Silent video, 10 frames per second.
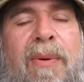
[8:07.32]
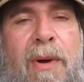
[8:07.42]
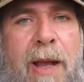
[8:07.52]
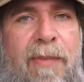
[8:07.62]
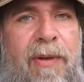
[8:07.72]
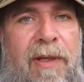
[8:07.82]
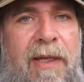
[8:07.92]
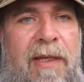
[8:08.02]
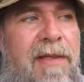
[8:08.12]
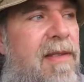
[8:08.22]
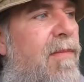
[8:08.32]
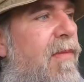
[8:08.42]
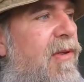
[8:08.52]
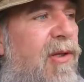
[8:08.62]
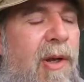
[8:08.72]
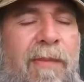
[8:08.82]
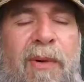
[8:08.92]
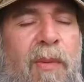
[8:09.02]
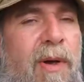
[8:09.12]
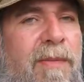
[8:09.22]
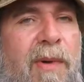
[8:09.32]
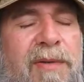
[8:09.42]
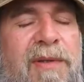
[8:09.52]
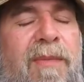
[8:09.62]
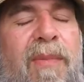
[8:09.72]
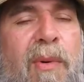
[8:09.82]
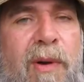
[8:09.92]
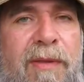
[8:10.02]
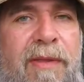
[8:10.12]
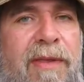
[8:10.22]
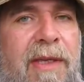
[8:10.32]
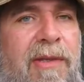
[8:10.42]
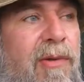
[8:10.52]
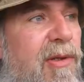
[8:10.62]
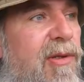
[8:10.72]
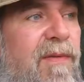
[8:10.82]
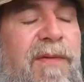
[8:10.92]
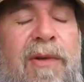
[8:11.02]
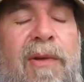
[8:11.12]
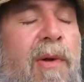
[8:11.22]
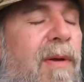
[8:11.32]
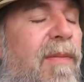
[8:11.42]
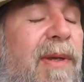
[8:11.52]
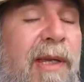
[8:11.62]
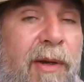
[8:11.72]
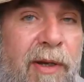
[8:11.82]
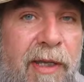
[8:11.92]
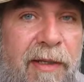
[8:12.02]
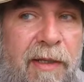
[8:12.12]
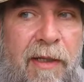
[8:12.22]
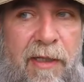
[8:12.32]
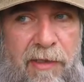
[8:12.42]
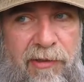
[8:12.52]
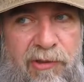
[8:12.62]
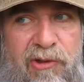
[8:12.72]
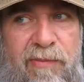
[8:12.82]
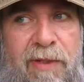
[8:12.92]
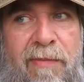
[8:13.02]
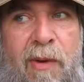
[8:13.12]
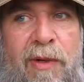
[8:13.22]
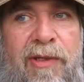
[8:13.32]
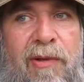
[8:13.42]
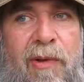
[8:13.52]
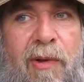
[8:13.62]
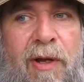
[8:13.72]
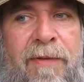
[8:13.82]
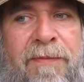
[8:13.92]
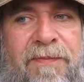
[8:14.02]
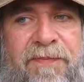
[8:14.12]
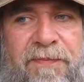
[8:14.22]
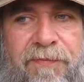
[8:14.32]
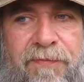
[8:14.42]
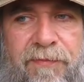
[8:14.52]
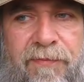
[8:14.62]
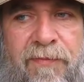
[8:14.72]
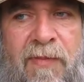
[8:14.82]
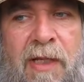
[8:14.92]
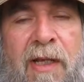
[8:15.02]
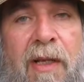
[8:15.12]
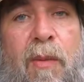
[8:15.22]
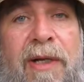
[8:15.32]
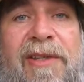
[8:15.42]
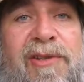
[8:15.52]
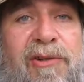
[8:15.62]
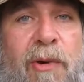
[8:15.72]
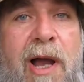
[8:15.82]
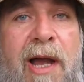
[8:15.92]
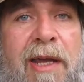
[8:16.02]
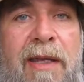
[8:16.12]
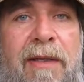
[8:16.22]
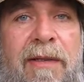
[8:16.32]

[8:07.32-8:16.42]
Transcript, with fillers: properly is the number one most important thing you can do for your lawn, period. You should be mowing your lawn when it's dry,